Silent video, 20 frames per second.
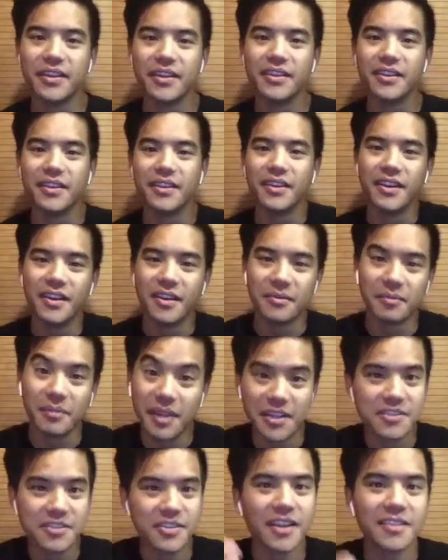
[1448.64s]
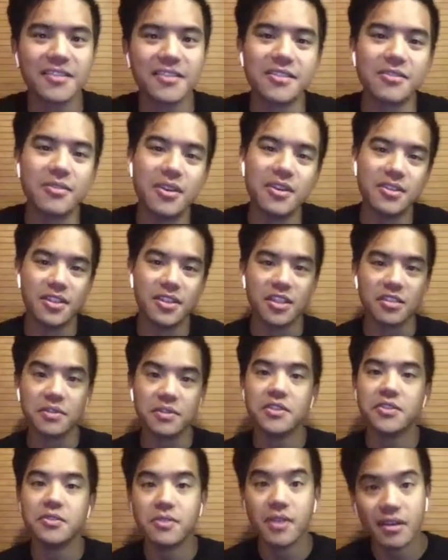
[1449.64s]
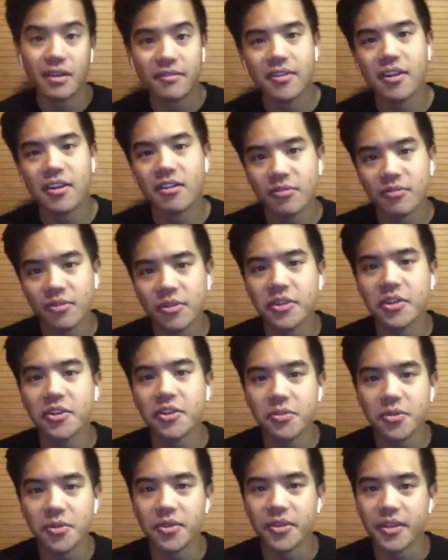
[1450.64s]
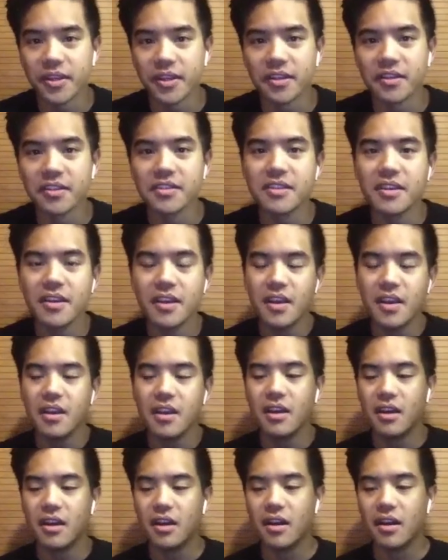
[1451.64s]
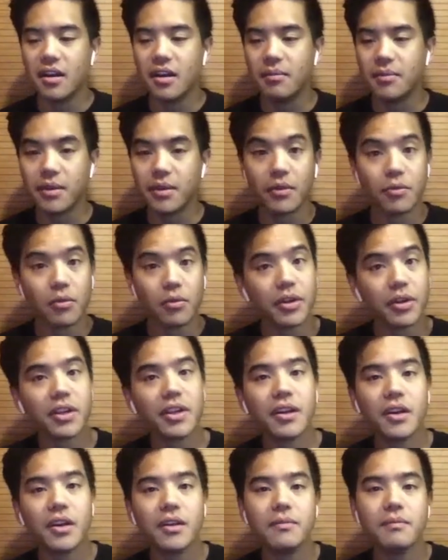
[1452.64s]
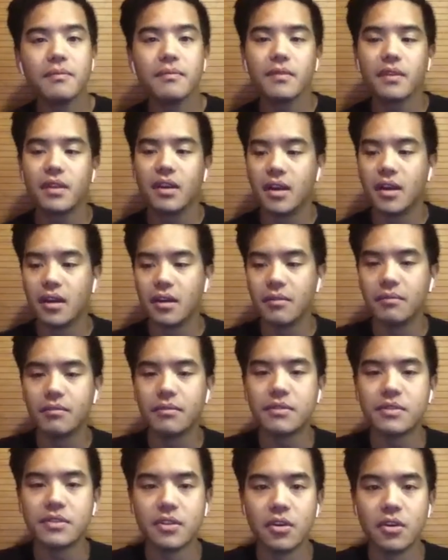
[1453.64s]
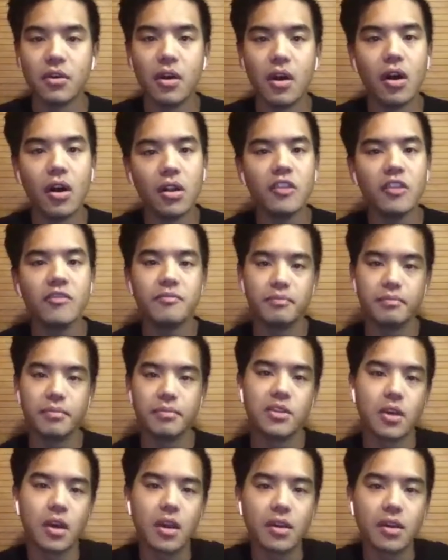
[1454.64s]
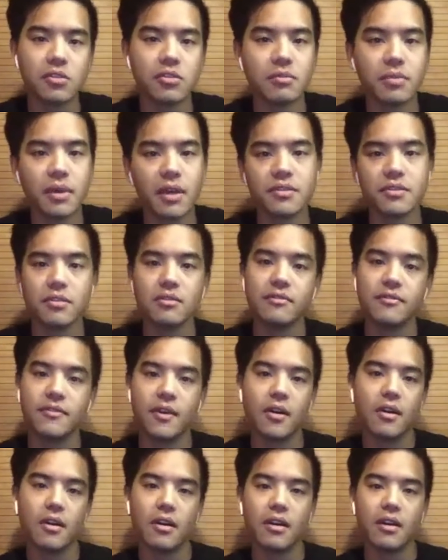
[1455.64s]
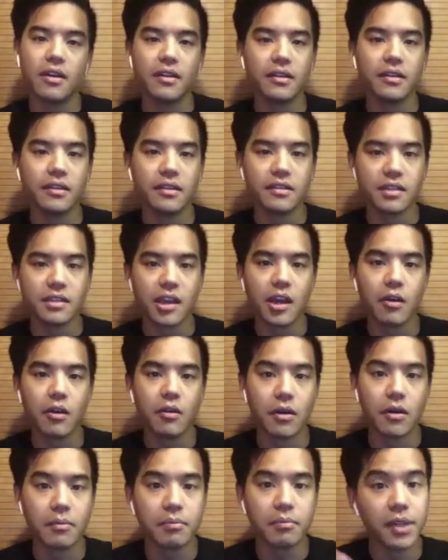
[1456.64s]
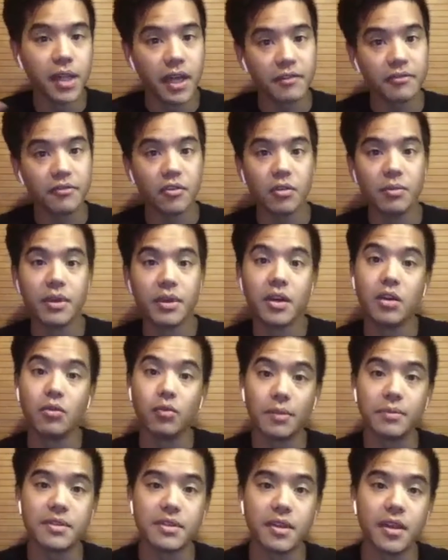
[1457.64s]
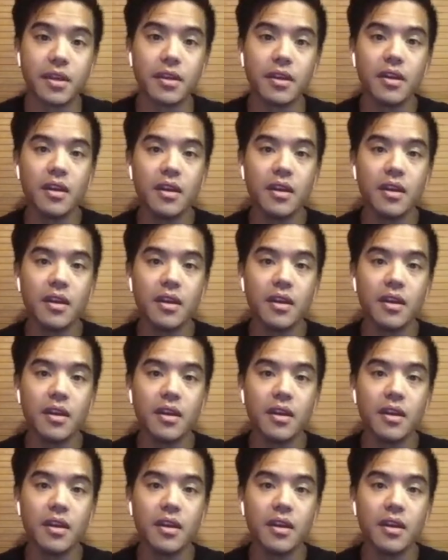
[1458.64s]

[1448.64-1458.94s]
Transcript: And uh, I'm glad you asked this question because we do have a lot of really cool things um, that we're working on. Um, so all I've been talking to you about so far is our platform and our website,